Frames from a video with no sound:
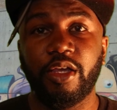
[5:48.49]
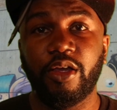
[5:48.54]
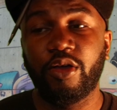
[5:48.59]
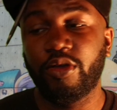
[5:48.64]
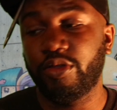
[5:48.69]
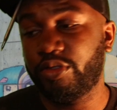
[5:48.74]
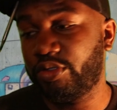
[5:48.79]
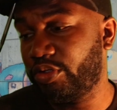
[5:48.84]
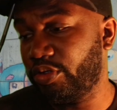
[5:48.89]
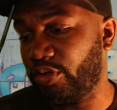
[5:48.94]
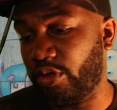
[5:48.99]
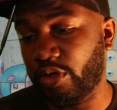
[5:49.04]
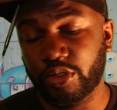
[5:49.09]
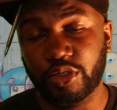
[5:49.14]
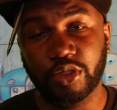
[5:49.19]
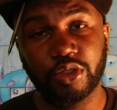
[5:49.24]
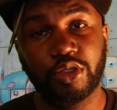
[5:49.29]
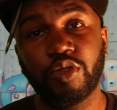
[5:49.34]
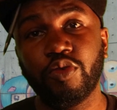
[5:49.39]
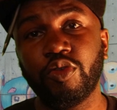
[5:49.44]
Or
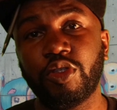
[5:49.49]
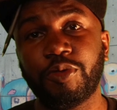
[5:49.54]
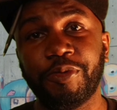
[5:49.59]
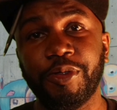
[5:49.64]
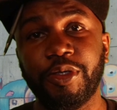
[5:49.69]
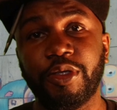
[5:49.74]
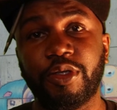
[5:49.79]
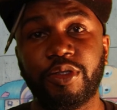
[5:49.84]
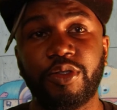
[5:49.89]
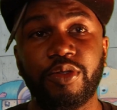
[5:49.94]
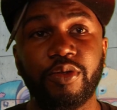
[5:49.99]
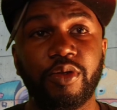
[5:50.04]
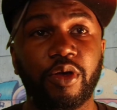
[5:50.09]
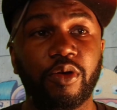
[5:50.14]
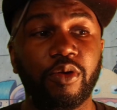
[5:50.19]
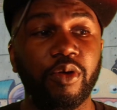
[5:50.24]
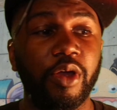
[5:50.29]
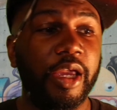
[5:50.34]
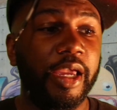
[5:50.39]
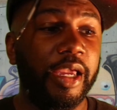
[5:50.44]
to two speakers, you
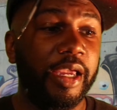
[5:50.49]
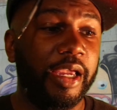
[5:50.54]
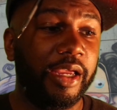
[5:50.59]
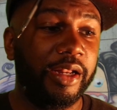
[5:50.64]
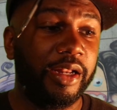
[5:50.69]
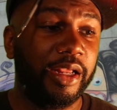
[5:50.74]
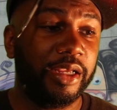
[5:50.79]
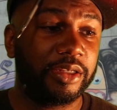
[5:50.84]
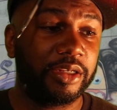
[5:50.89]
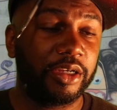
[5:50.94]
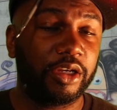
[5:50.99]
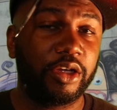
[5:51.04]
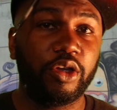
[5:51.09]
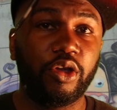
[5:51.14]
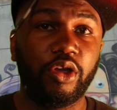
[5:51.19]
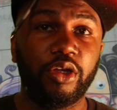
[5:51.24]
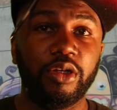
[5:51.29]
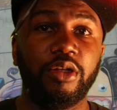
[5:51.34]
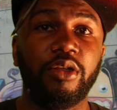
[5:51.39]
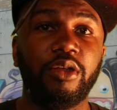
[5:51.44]
know. And that's a
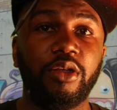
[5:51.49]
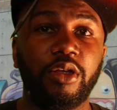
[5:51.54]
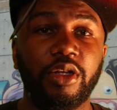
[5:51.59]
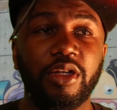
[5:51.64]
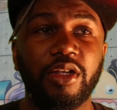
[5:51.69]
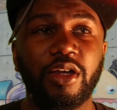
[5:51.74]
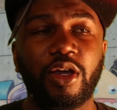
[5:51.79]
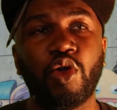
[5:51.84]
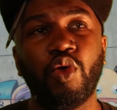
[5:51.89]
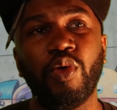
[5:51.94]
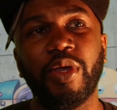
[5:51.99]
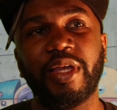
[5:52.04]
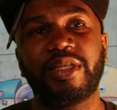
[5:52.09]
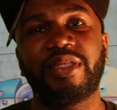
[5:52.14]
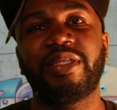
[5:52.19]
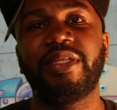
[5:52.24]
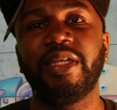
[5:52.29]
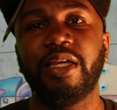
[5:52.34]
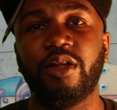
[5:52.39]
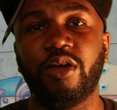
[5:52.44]
little quick
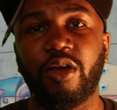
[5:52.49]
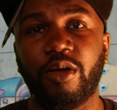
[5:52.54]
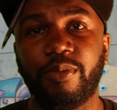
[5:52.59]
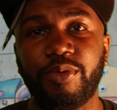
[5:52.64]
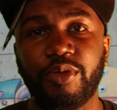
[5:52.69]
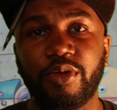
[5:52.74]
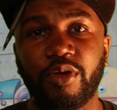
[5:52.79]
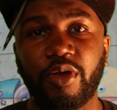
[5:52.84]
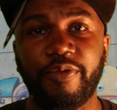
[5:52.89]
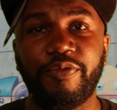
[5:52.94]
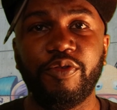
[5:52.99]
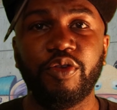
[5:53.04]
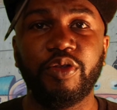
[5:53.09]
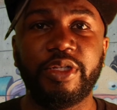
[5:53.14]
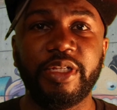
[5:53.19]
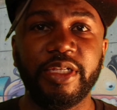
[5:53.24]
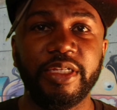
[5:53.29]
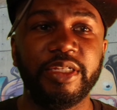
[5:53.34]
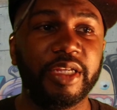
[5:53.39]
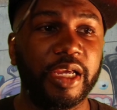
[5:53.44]
setup, you know, if you're a
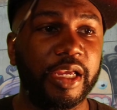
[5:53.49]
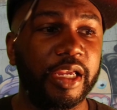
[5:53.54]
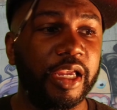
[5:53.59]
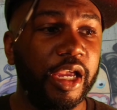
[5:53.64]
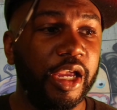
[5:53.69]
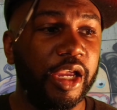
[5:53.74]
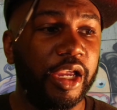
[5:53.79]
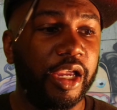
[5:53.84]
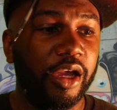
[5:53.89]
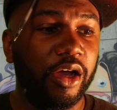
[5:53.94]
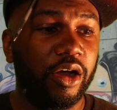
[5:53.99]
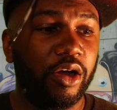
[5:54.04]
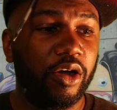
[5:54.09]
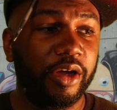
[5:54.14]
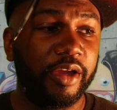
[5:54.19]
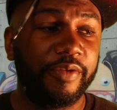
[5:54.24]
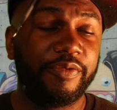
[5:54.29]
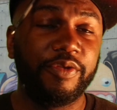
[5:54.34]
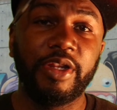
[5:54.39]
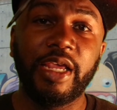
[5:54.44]
DJ.
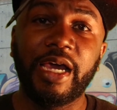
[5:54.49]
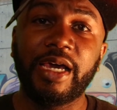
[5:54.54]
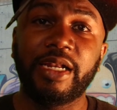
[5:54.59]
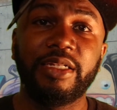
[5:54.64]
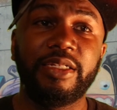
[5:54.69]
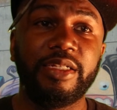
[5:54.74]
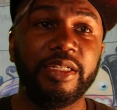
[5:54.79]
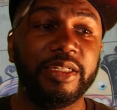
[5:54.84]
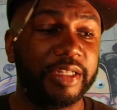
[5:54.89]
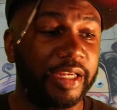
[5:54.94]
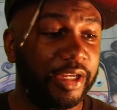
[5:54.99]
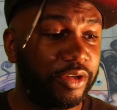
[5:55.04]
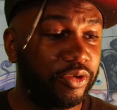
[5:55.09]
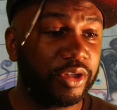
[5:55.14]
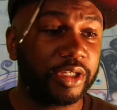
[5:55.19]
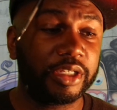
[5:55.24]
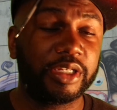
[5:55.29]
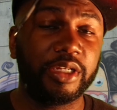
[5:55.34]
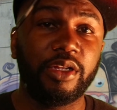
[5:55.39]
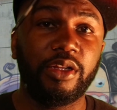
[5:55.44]
Or if you're not a DJ and you
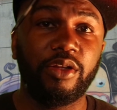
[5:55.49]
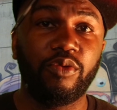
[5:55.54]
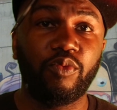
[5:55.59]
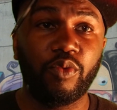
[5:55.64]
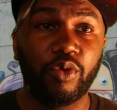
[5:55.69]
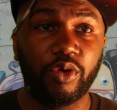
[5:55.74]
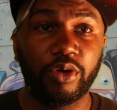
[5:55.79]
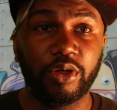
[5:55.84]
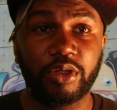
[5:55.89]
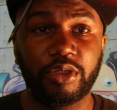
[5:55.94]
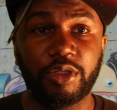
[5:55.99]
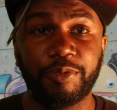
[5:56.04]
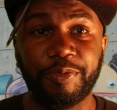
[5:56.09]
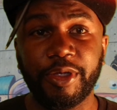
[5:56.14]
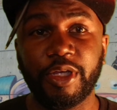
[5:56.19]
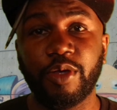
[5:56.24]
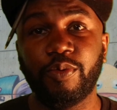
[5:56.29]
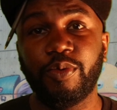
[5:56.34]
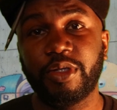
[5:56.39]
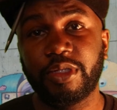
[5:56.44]
just want a
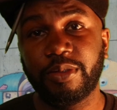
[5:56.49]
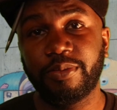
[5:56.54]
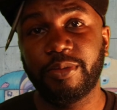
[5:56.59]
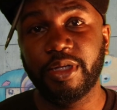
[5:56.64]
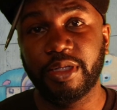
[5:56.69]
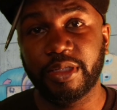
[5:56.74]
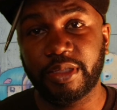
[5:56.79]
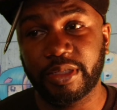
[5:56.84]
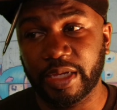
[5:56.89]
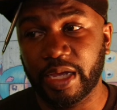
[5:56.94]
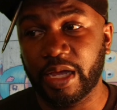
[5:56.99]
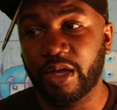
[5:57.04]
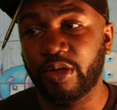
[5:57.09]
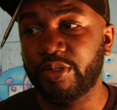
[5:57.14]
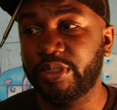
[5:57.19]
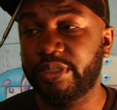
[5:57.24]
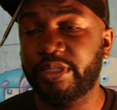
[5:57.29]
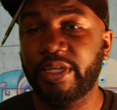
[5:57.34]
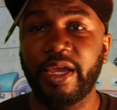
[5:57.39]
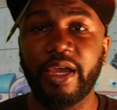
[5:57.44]
speaker with some good
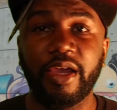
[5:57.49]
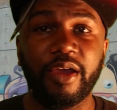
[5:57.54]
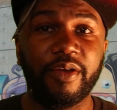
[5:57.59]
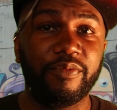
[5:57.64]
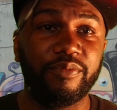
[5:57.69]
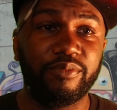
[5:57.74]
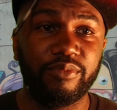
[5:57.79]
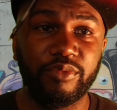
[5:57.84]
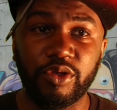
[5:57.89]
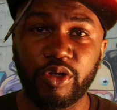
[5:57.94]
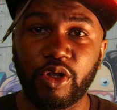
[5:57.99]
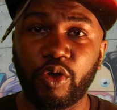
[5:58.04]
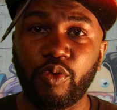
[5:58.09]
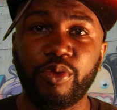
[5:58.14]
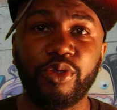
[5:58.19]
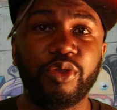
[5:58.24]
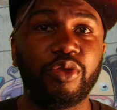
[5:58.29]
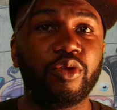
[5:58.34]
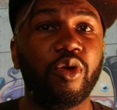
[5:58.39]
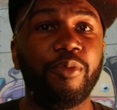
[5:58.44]
sound just to have, you know,
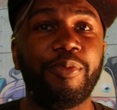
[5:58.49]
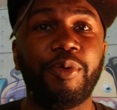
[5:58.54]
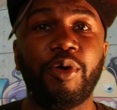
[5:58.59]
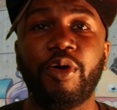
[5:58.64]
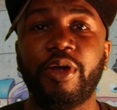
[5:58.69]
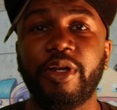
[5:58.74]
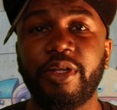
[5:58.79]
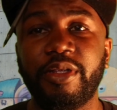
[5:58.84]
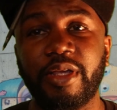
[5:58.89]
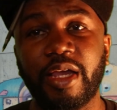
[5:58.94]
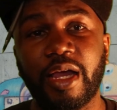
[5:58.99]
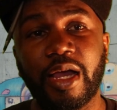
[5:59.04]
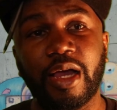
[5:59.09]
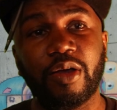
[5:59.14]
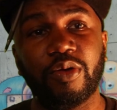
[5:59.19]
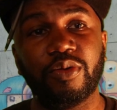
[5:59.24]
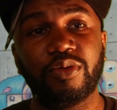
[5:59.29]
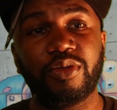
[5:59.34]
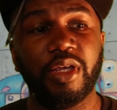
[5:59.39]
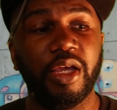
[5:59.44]
when you throw a party in your
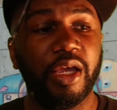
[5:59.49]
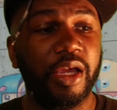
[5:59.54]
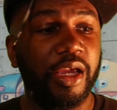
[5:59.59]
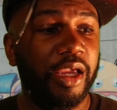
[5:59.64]
house.